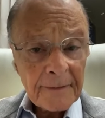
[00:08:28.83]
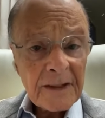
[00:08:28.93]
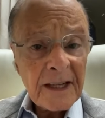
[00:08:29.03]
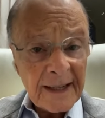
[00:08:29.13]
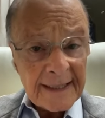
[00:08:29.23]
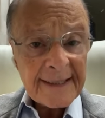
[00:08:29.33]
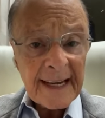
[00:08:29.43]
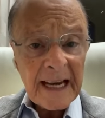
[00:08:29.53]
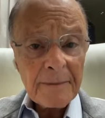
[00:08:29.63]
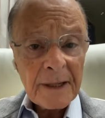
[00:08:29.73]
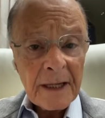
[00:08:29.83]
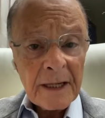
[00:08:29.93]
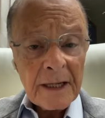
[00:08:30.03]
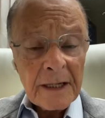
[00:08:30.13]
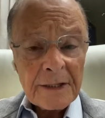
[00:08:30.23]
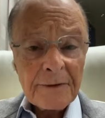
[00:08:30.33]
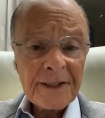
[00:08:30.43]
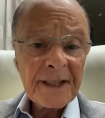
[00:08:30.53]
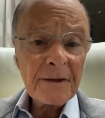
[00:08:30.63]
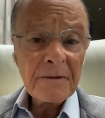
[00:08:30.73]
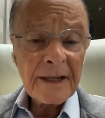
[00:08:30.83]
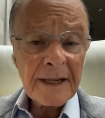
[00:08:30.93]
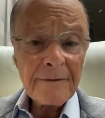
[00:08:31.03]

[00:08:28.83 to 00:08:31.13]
If you believe, you receive it.